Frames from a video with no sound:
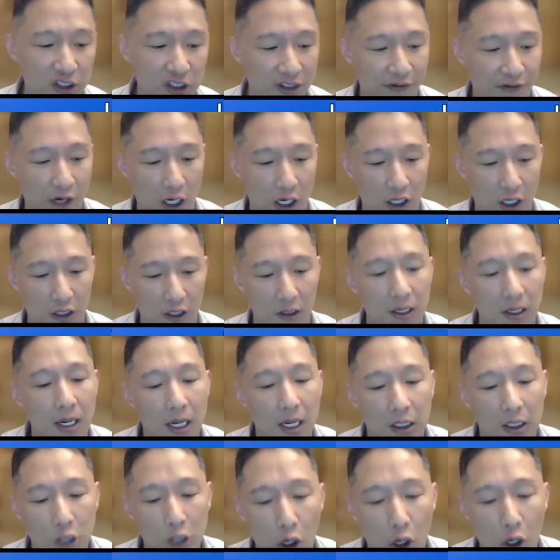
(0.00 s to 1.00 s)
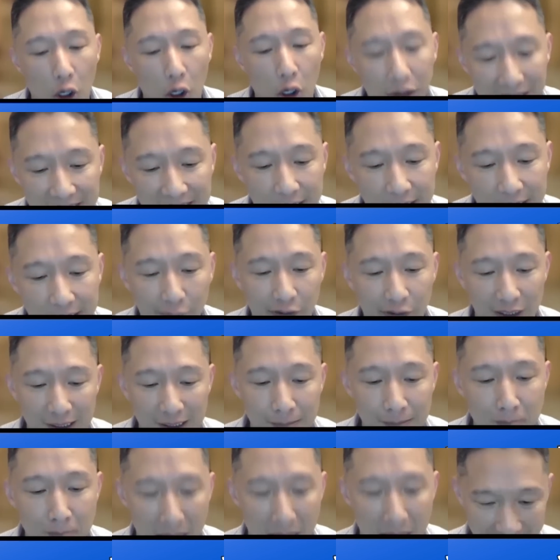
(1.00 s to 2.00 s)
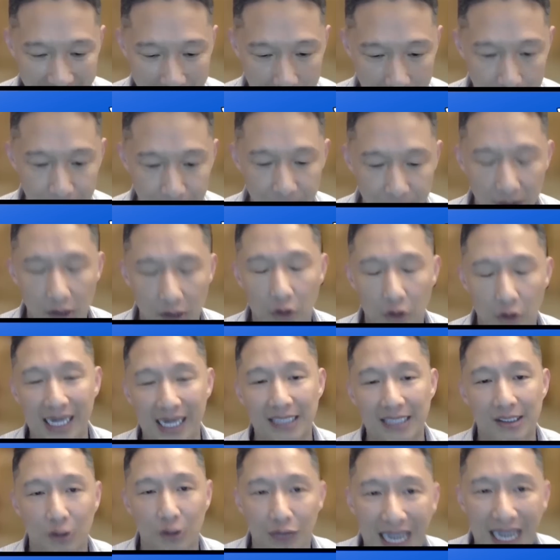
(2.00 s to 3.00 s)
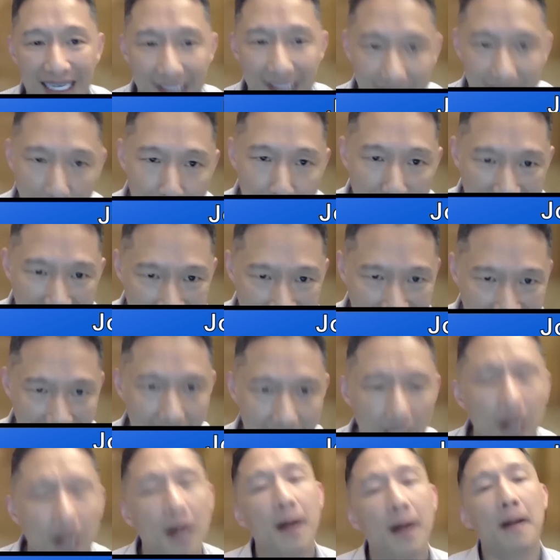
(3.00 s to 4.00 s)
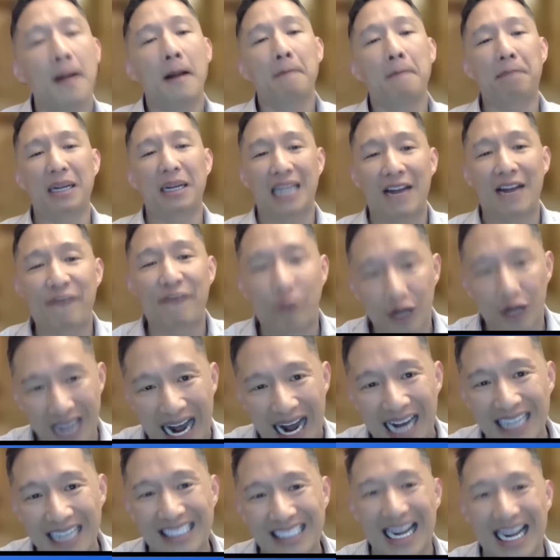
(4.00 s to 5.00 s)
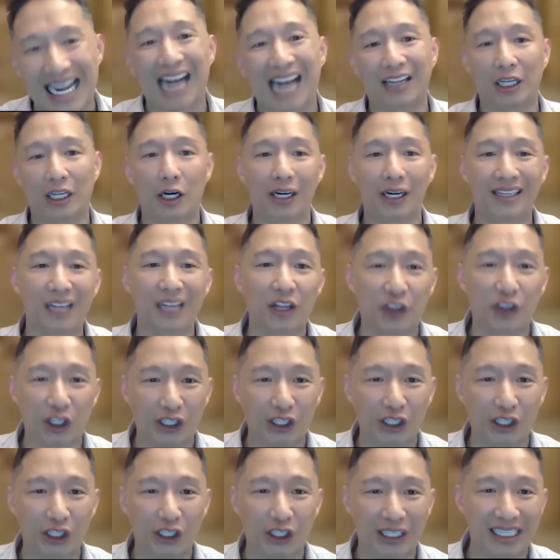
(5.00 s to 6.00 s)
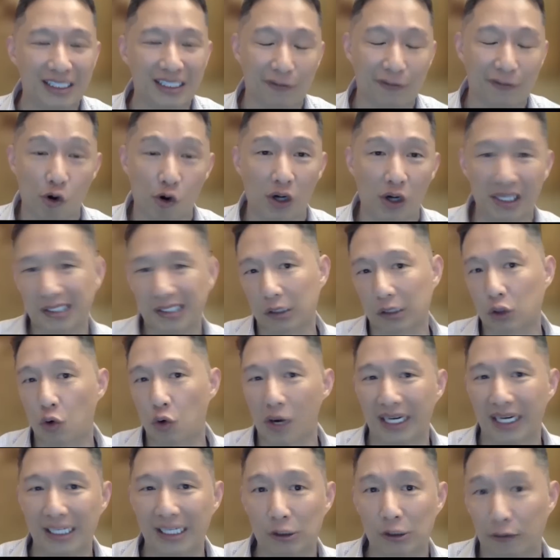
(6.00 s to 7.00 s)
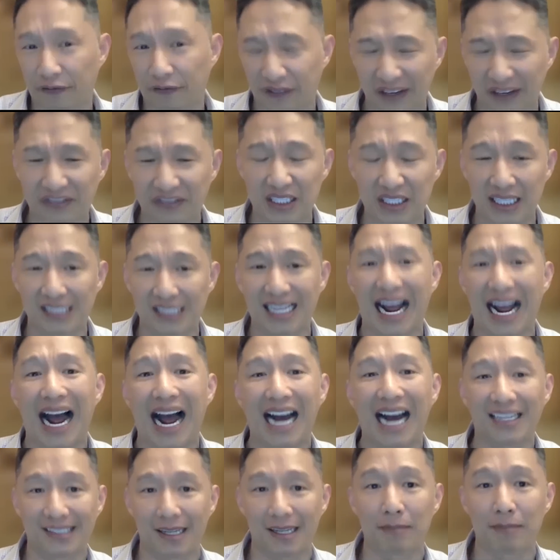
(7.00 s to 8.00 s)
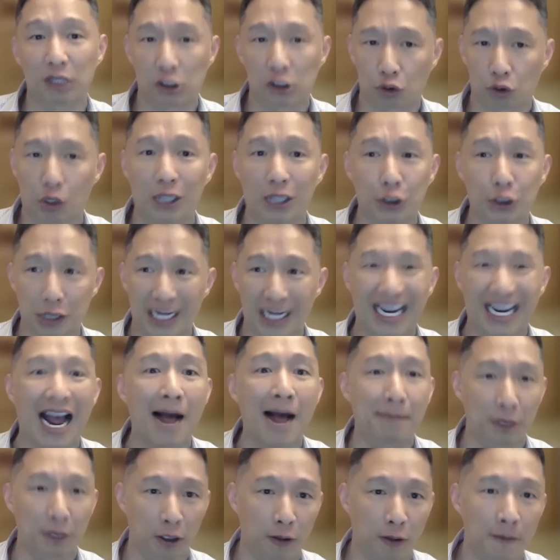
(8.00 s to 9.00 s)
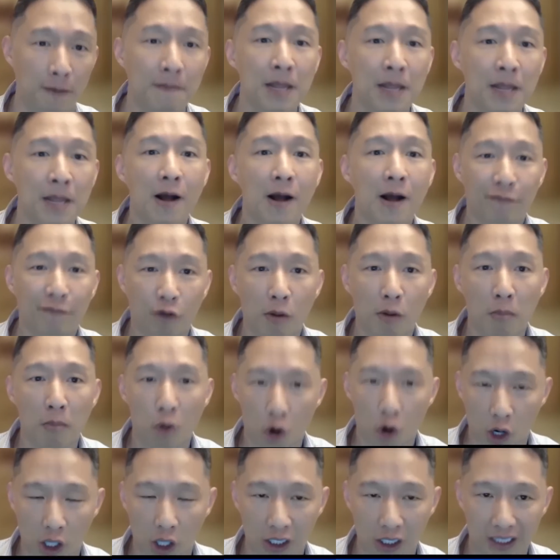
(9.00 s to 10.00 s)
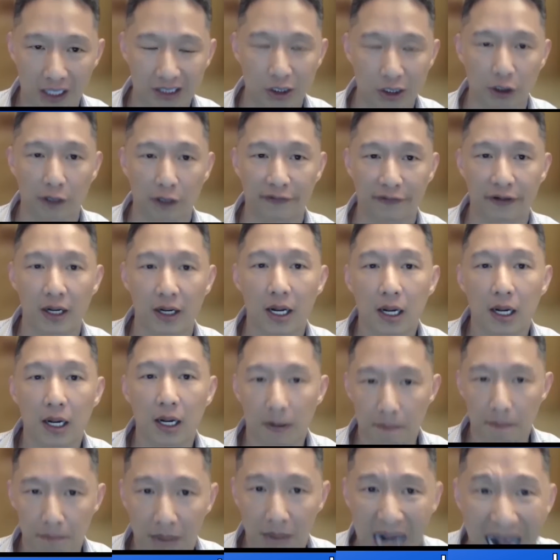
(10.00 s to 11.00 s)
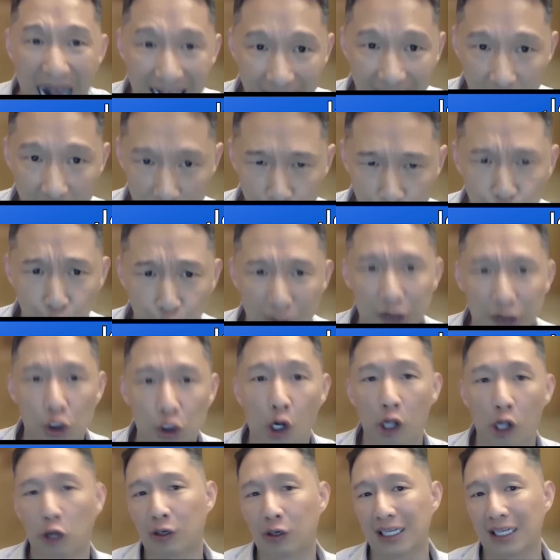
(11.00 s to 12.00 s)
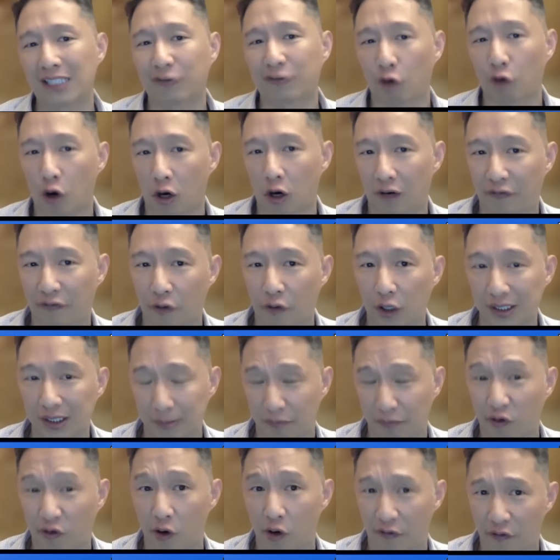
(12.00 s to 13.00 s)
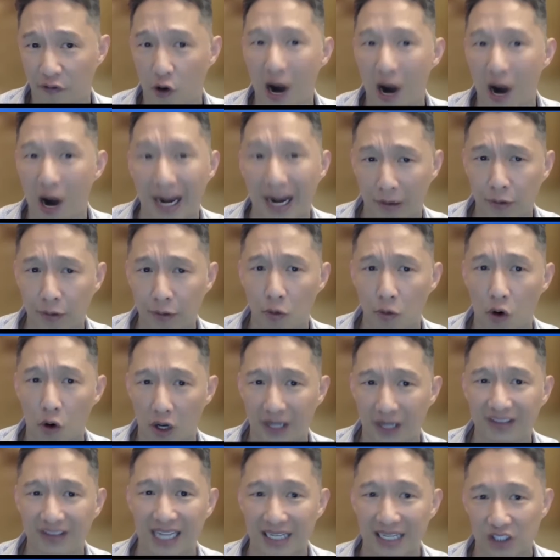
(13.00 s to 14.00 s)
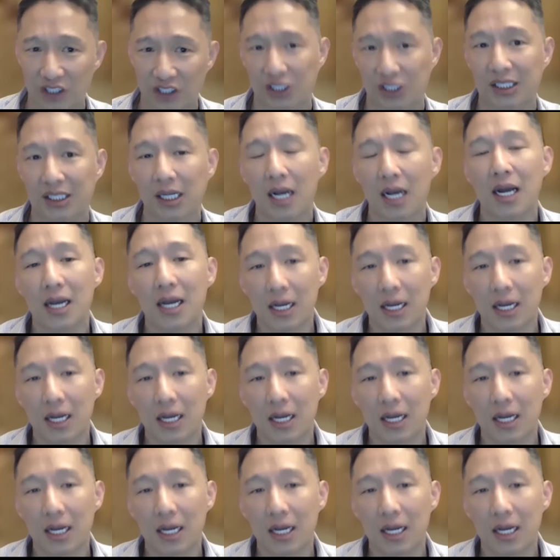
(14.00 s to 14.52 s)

of all, gold and silver is money. Okay, so that's the bucket. But then for guys that are in the 30s, 40s, or 20s, or 50s that has some discretionary capital for more sort of higher risk tolerance for higher reward than just